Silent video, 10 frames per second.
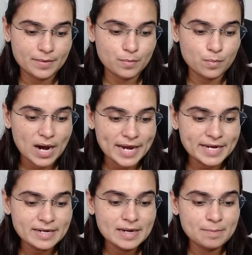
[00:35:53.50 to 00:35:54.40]

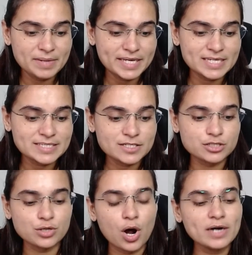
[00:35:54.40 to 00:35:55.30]
Why? Because it's
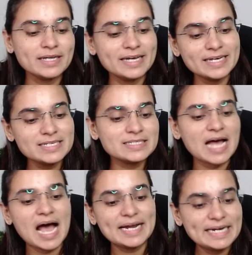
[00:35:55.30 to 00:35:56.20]
not his
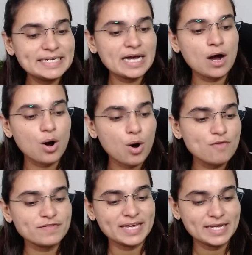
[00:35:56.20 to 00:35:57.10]
idea
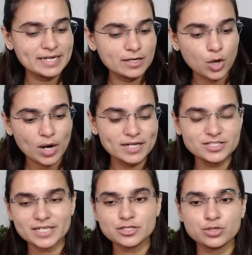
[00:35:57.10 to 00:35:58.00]
of gaining knowledge.
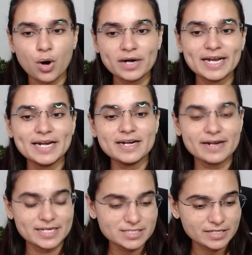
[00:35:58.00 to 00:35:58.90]
It's not
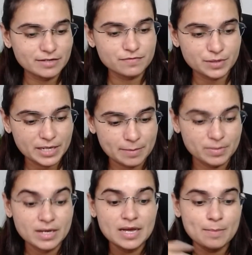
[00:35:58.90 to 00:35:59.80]
interesting for him.
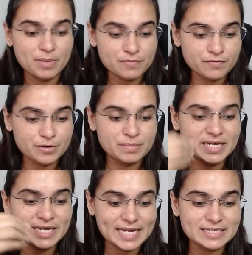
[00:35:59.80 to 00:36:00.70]
But for
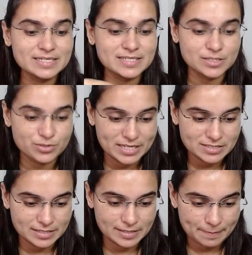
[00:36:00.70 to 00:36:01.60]
me, it is
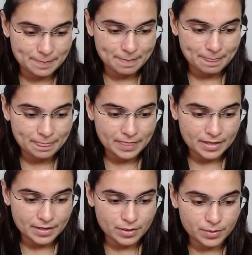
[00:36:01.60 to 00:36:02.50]
interesting.
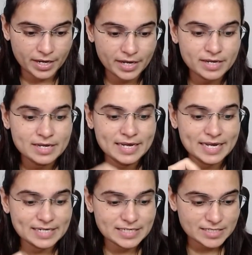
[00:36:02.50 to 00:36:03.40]
Okay, it is